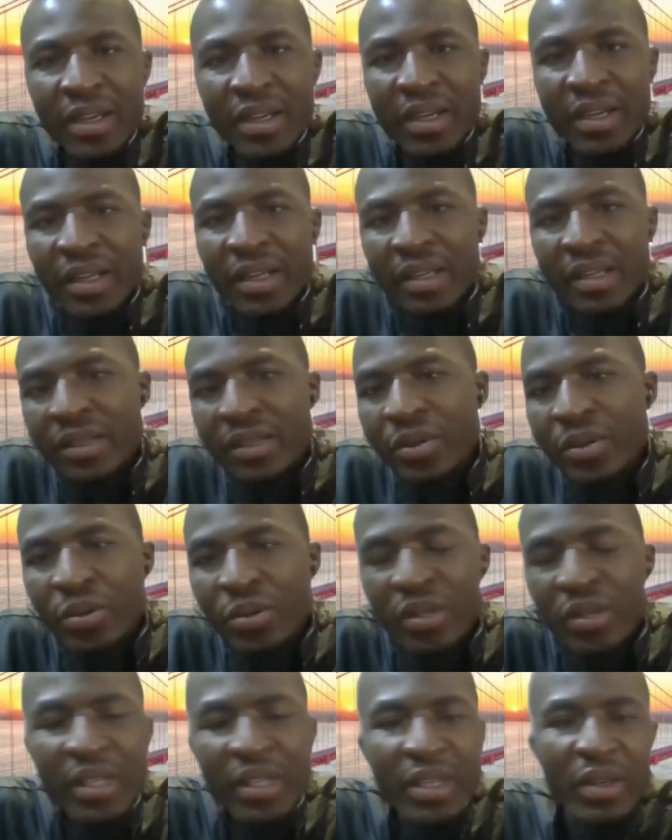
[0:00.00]
you
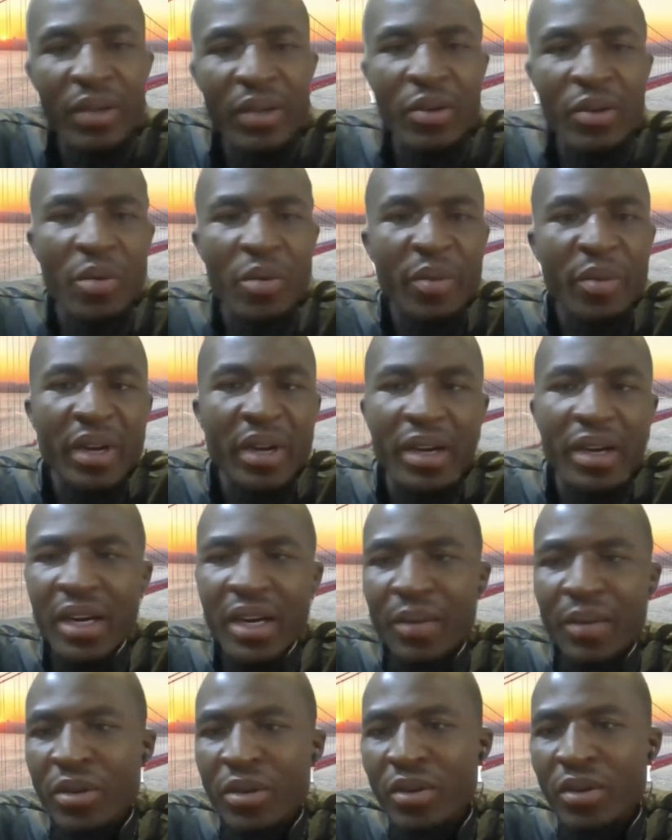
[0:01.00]
will see Hop In
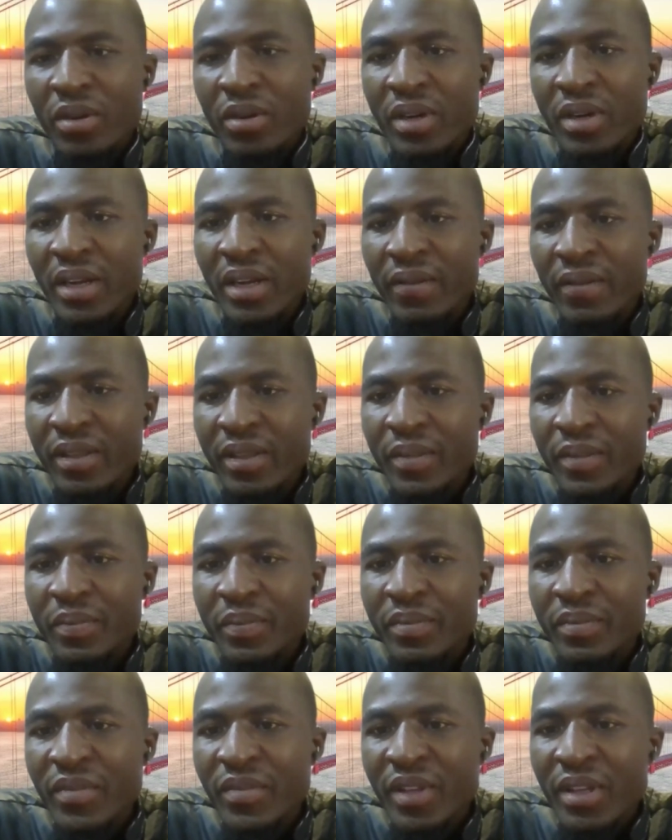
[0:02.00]
Academy on your left.
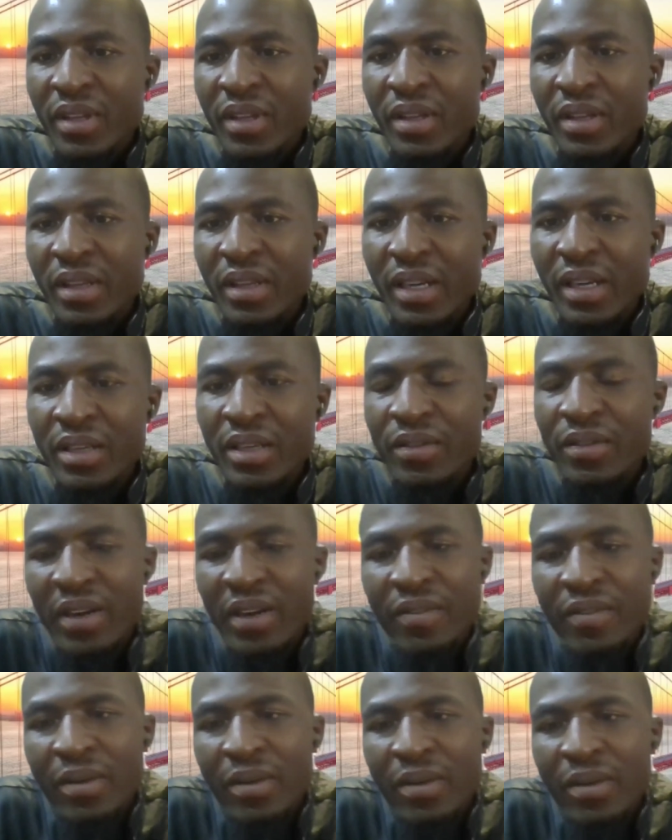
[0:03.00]
That is if you
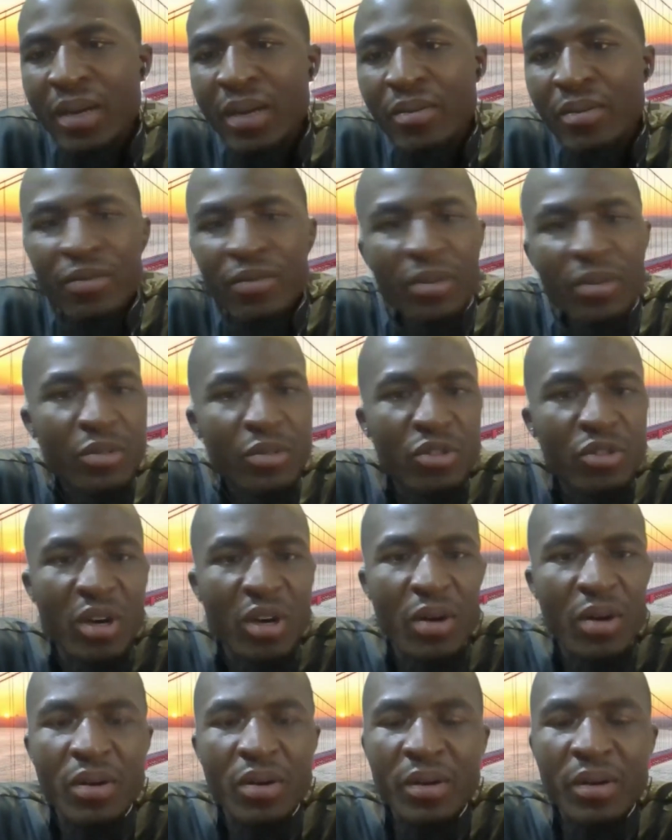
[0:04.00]
are coming from
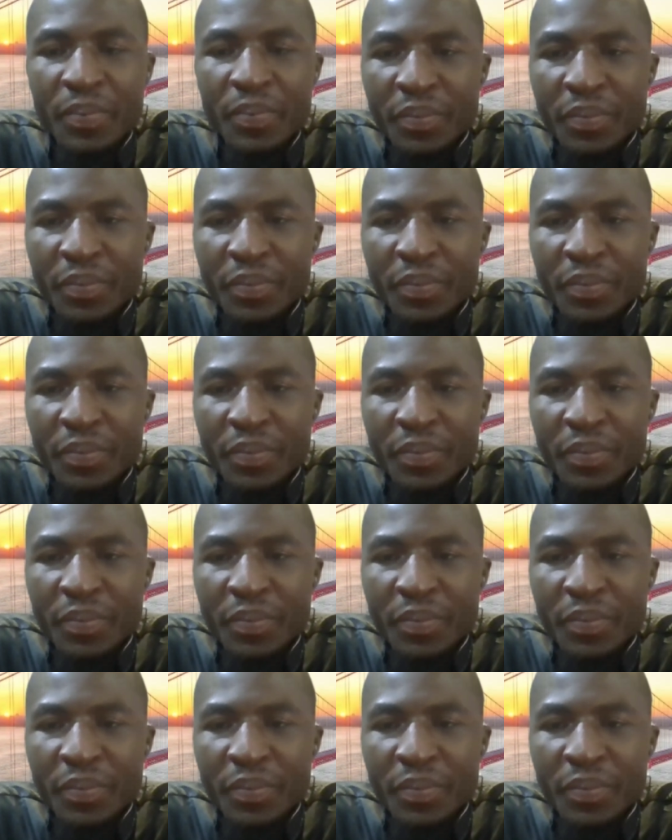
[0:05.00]
Chua.